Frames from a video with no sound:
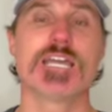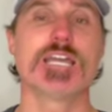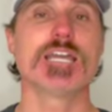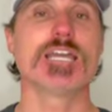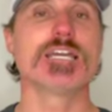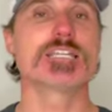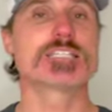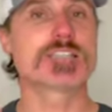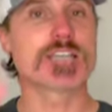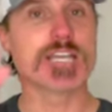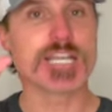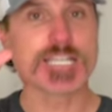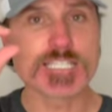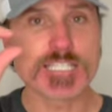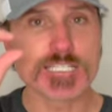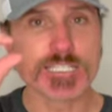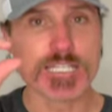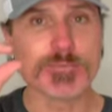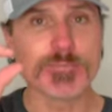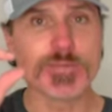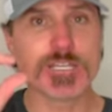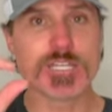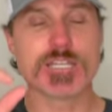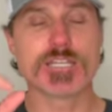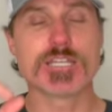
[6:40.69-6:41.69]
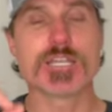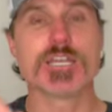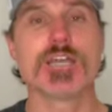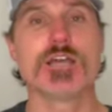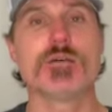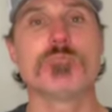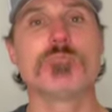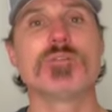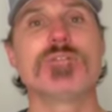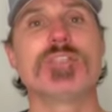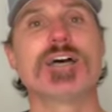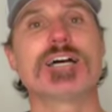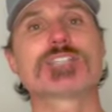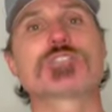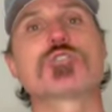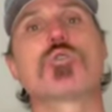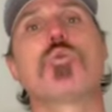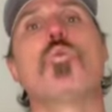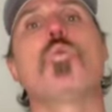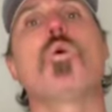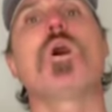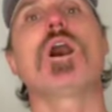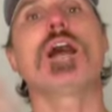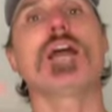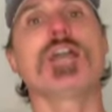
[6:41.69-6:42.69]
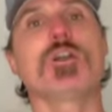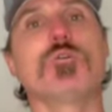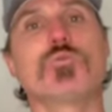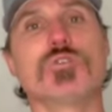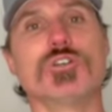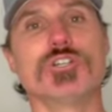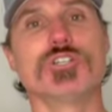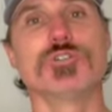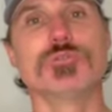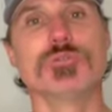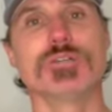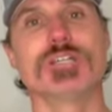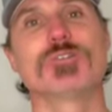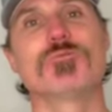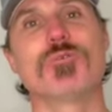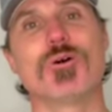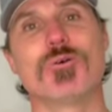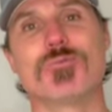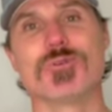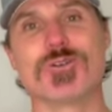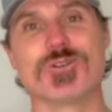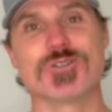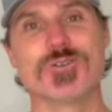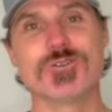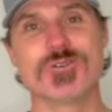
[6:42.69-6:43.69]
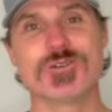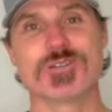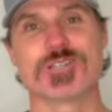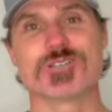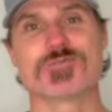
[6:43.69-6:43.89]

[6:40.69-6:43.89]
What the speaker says: It's limited, but that's why we're doing what we're doing,